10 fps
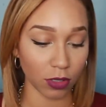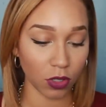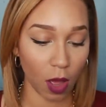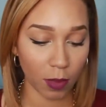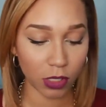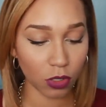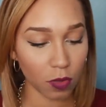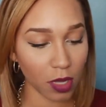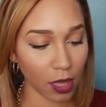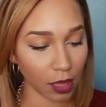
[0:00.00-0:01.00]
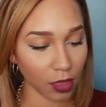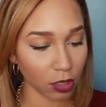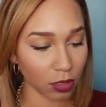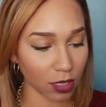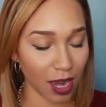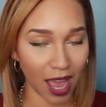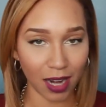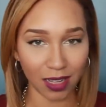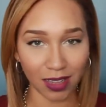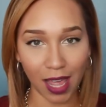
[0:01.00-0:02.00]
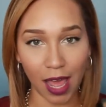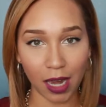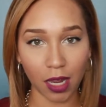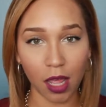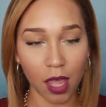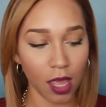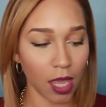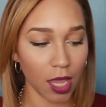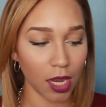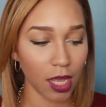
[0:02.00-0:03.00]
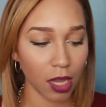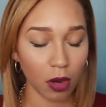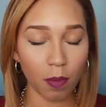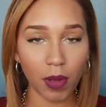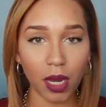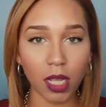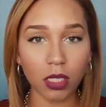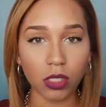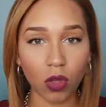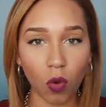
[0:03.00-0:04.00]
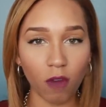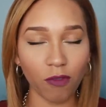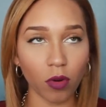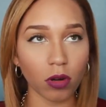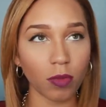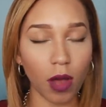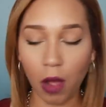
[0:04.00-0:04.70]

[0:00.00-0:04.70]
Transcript: So I'm assuming that there's not a lot in here, but it's so affordable.